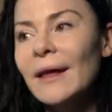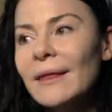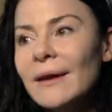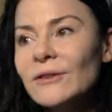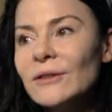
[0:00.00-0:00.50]
I
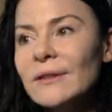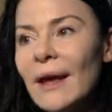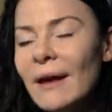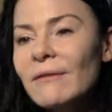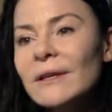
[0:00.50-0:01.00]
think she's
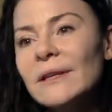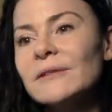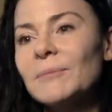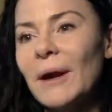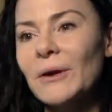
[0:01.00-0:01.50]
heavily
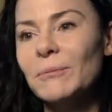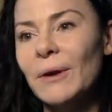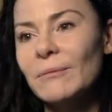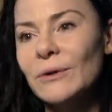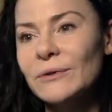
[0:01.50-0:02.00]
inspired
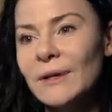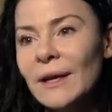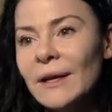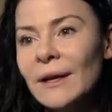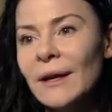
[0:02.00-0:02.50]
by
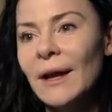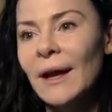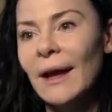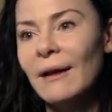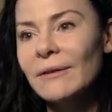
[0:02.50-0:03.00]
music,
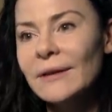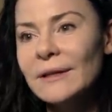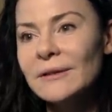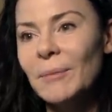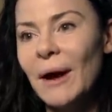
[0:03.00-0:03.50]
heavily
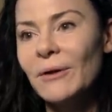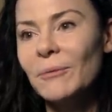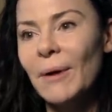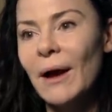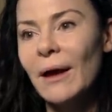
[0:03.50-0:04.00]

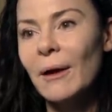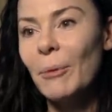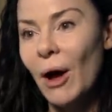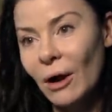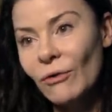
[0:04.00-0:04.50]
inspired by
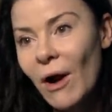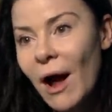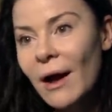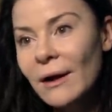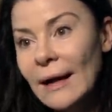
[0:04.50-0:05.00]
punk
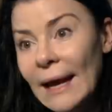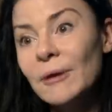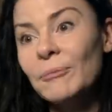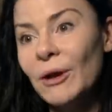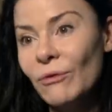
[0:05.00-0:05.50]
rock
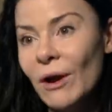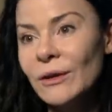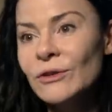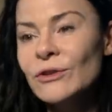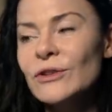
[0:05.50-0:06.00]
and by
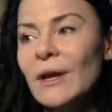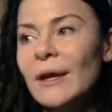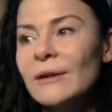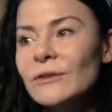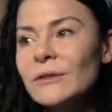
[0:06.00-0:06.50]
grunge,
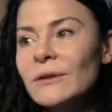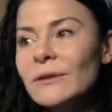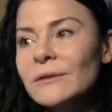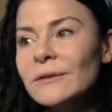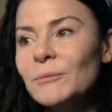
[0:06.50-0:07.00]
and she's
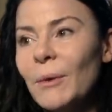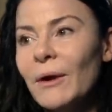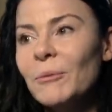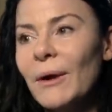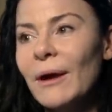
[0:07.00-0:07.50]
also
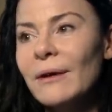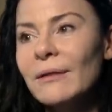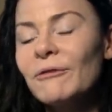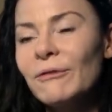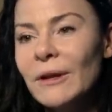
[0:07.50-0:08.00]
inspired by
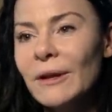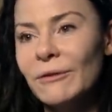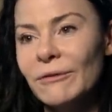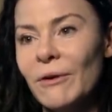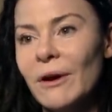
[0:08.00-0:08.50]
the feeling
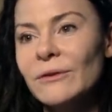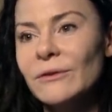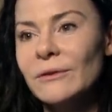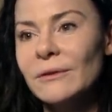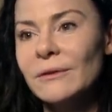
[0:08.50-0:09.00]
of
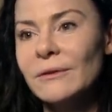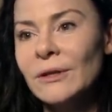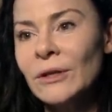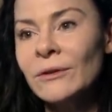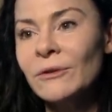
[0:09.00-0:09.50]
grunge,
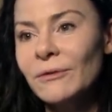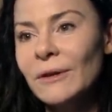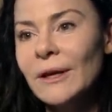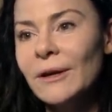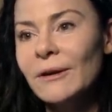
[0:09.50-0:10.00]
you know, the
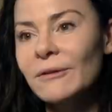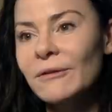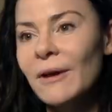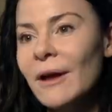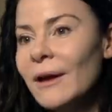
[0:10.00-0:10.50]
feeling of